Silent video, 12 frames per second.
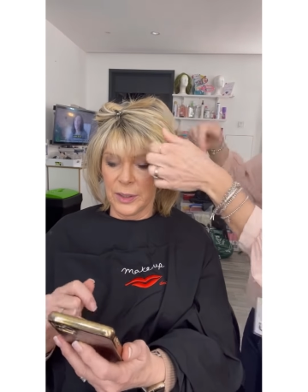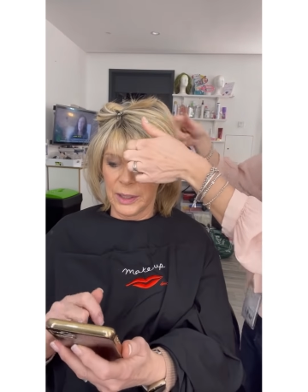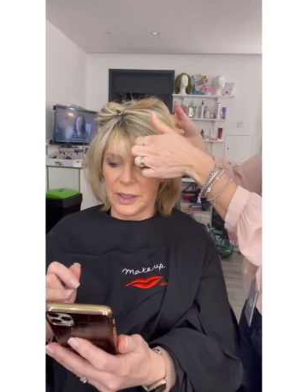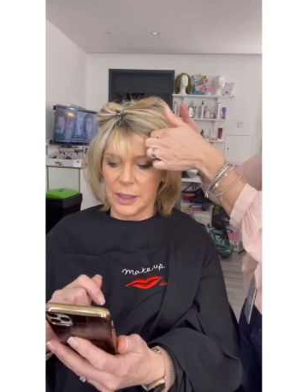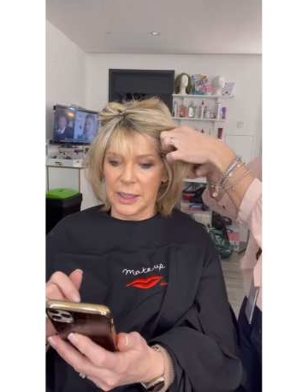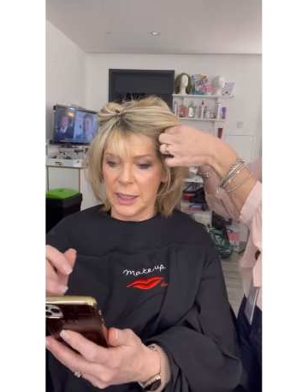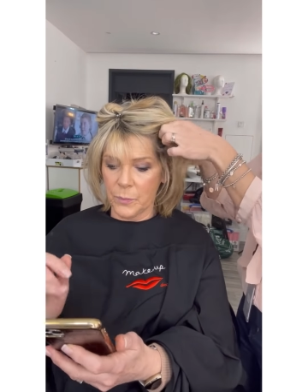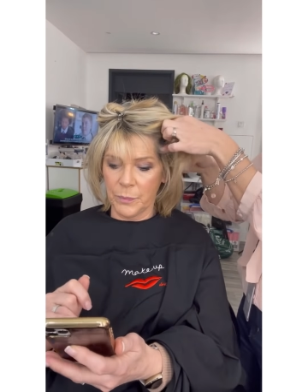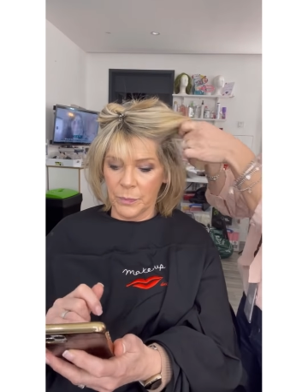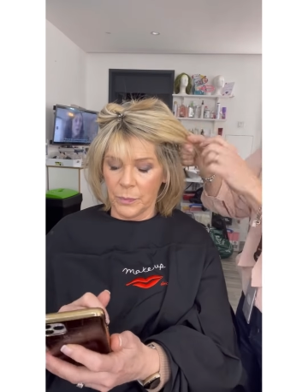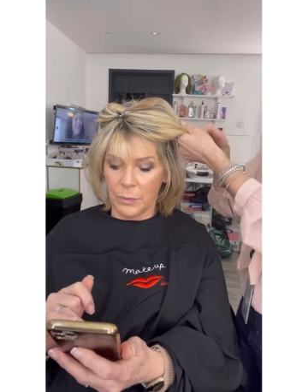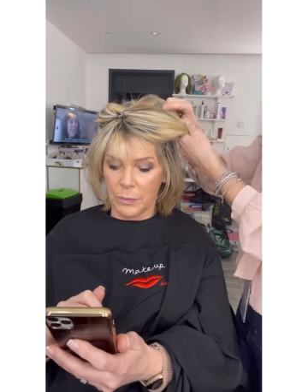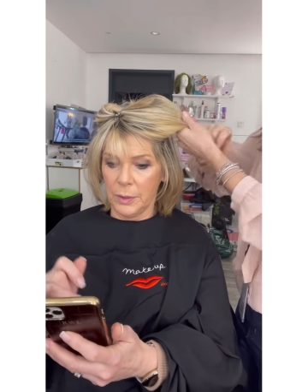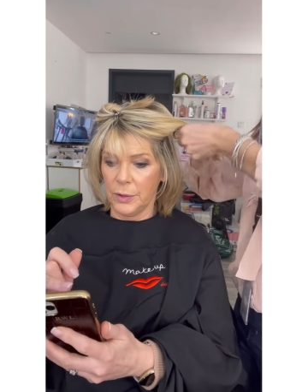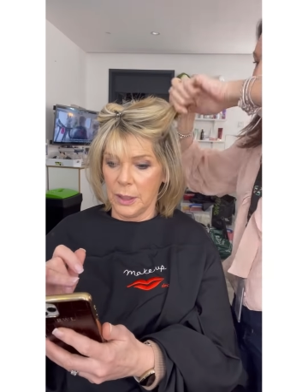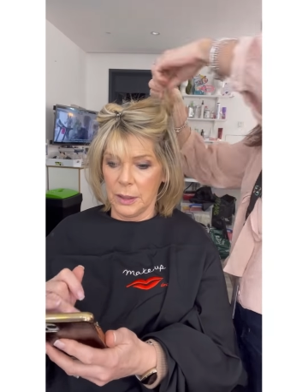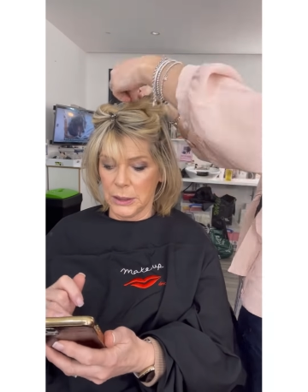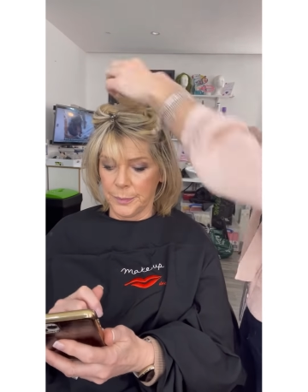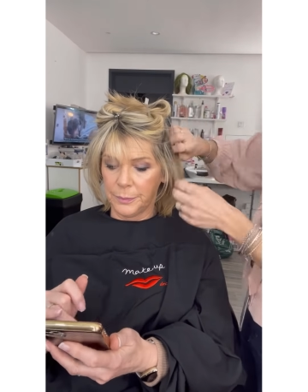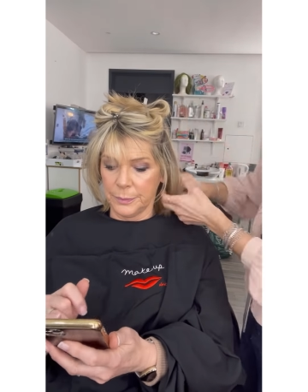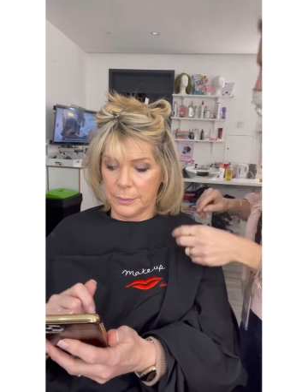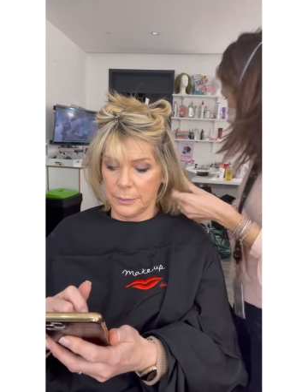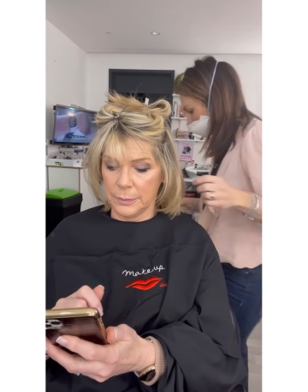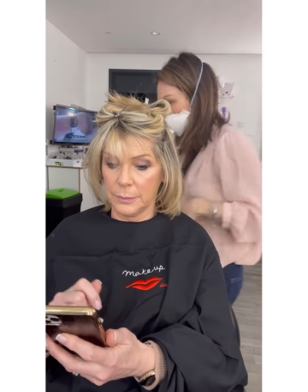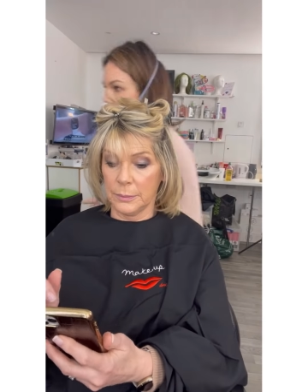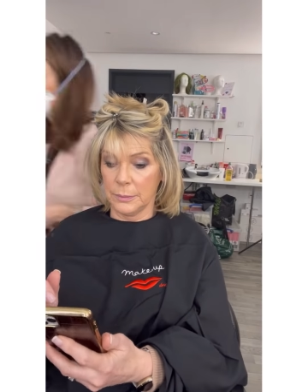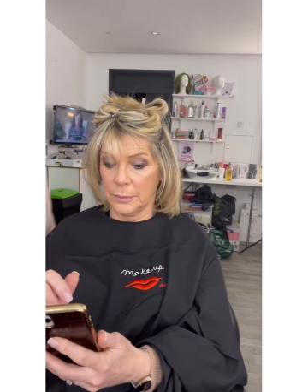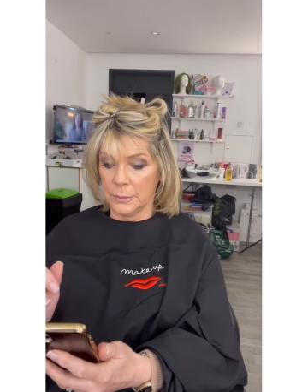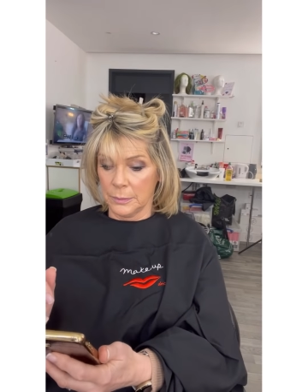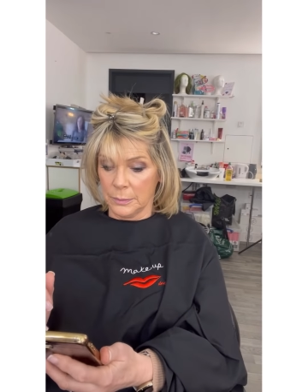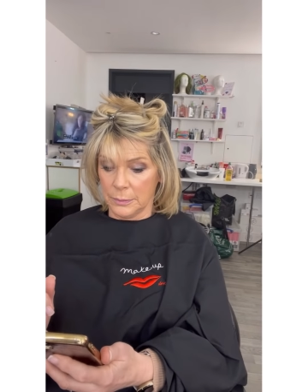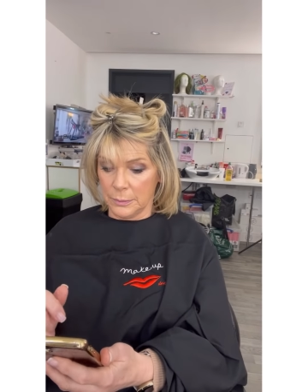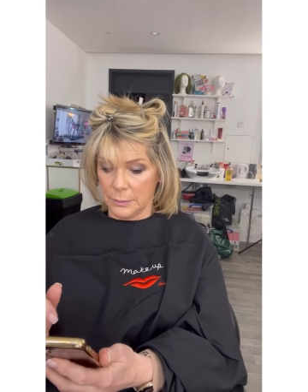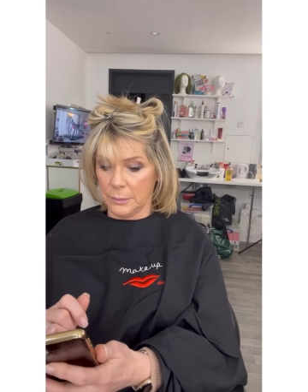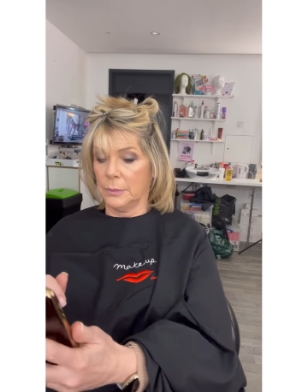You'd start somebody's hair and then everything would stick to the hair and you'd